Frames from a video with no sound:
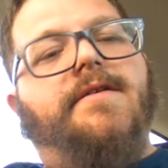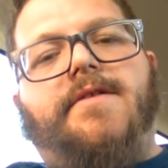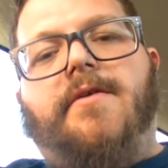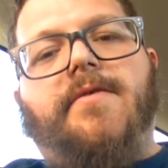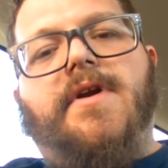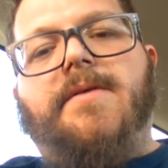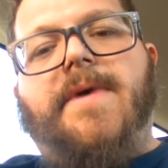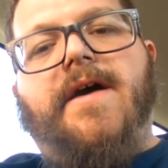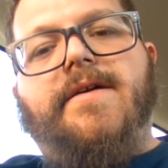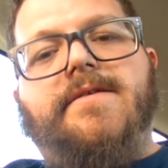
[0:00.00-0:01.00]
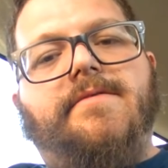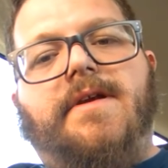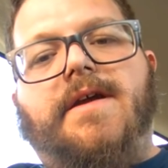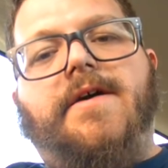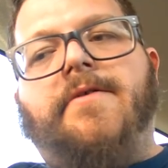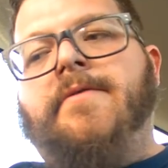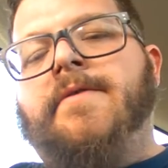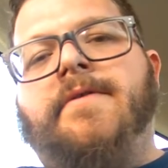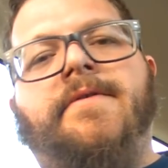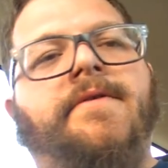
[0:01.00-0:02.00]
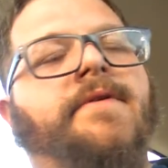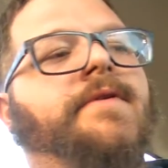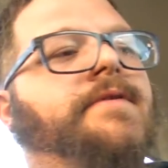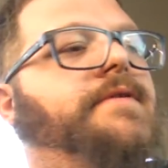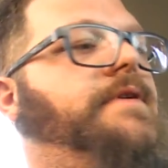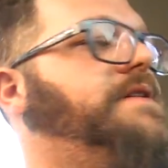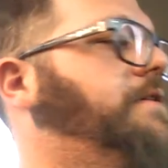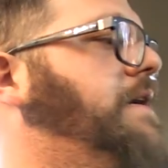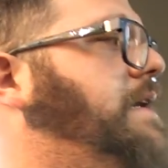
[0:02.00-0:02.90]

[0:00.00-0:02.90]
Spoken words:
Don't worry about it, until you